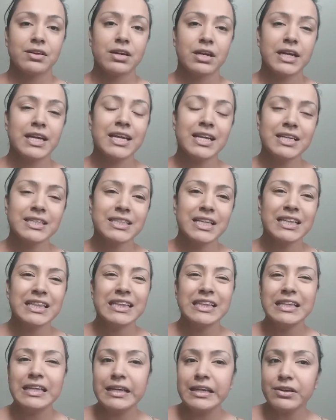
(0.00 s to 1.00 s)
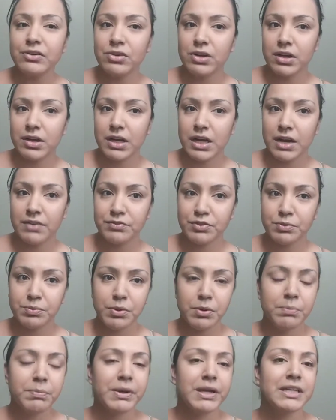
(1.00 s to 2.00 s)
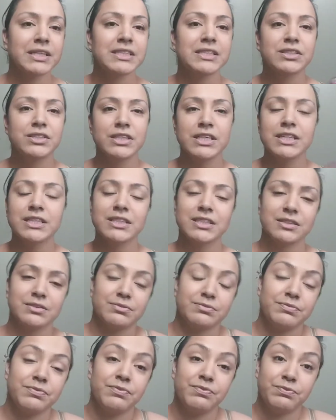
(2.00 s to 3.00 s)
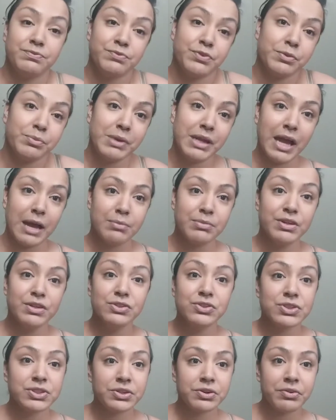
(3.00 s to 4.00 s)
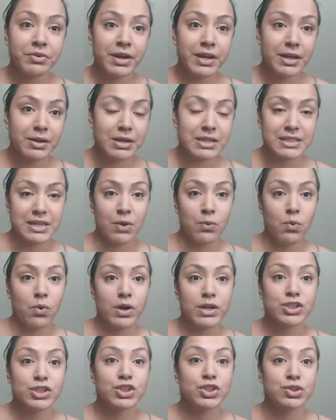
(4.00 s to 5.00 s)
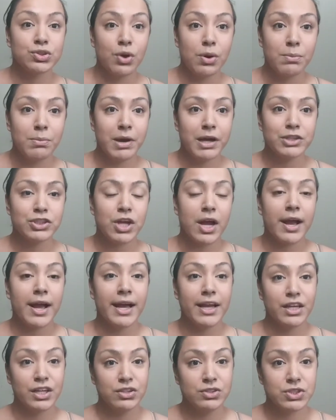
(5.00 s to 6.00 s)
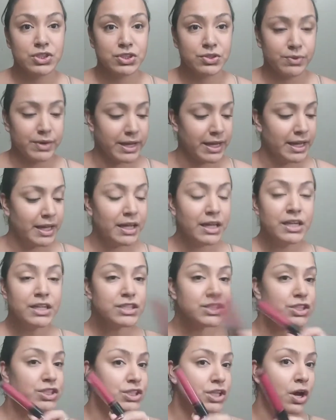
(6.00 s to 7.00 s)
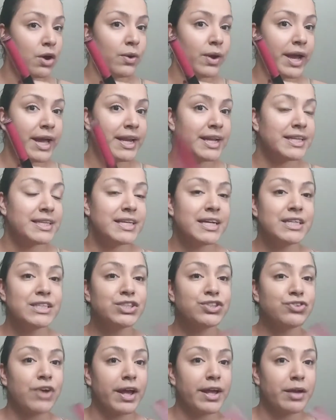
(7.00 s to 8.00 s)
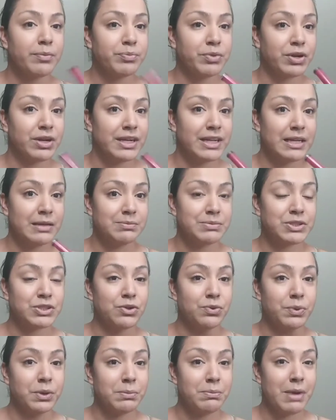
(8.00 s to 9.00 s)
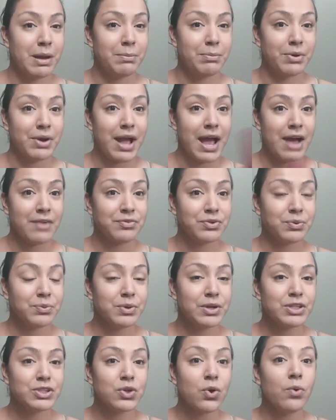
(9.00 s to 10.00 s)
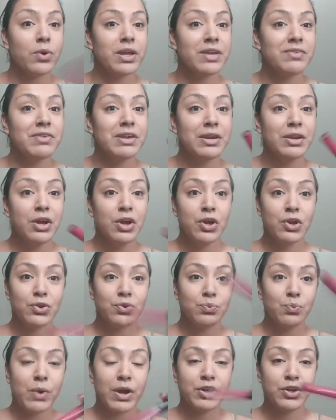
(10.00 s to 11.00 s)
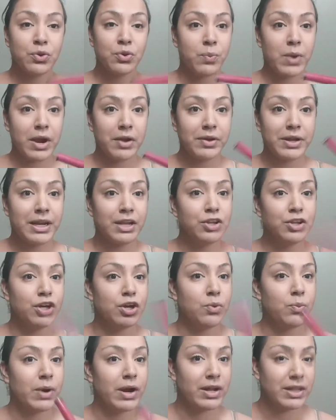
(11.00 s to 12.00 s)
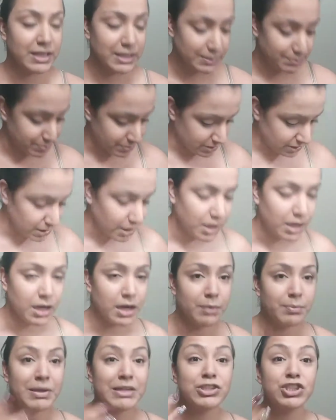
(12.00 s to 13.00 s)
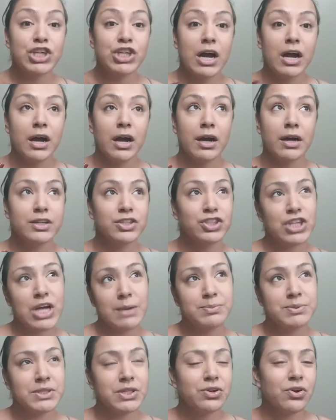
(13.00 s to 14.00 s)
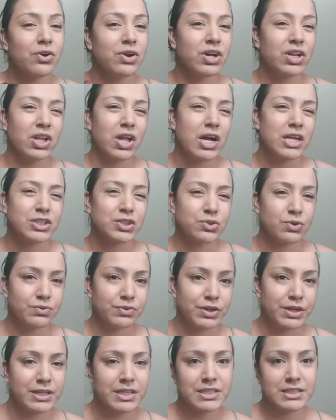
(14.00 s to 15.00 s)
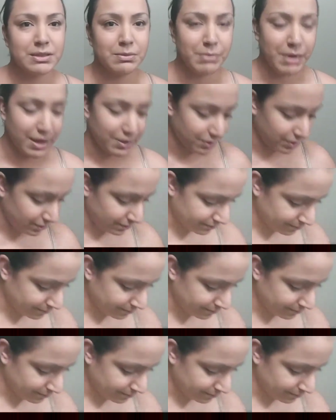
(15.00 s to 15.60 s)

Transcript: Um, it is a little uncomfortable, but it's it's for me. I'm used to it already because I wore it so much. I got used to it. So and it does dry up your lips. So remember afterwards, or even while you're wearing it, you could wear a lip um, a, ch- a uh, chapstick or gloss over it. Doesn't matter.